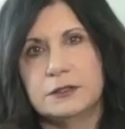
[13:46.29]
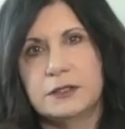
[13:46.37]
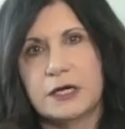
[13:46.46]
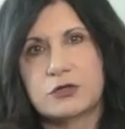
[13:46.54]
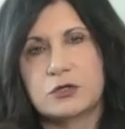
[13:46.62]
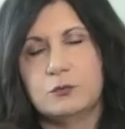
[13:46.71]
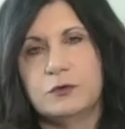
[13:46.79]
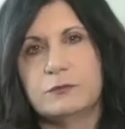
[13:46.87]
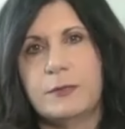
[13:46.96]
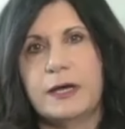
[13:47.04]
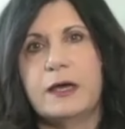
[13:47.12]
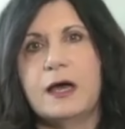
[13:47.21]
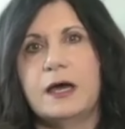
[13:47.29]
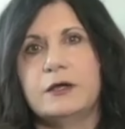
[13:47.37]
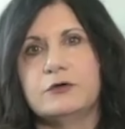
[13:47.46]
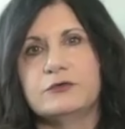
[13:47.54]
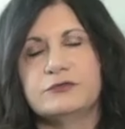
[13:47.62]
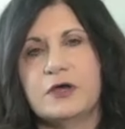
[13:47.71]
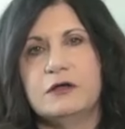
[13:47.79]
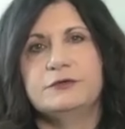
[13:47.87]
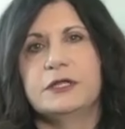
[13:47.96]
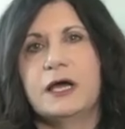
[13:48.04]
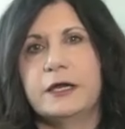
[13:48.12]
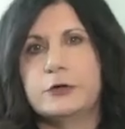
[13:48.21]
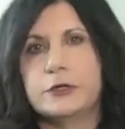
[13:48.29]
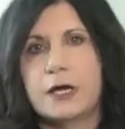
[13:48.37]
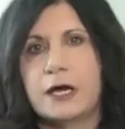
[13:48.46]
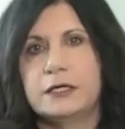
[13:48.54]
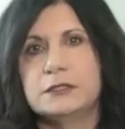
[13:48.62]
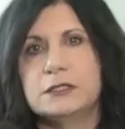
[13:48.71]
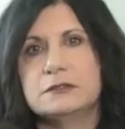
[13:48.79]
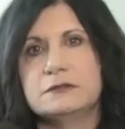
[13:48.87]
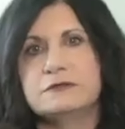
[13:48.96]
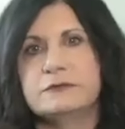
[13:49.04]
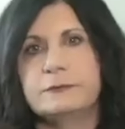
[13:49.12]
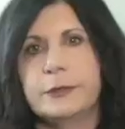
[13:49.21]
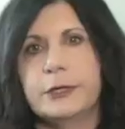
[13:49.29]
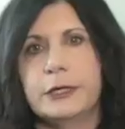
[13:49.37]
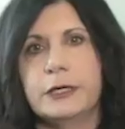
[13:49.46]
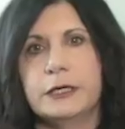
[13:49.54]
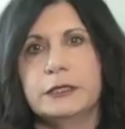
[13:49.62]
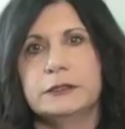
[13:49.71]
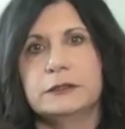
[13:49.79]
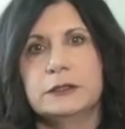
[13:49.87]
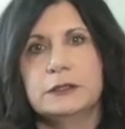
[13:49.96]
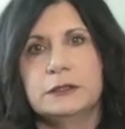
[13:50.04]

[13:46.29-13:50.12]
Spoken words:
connection with my higher self and higher guidance, but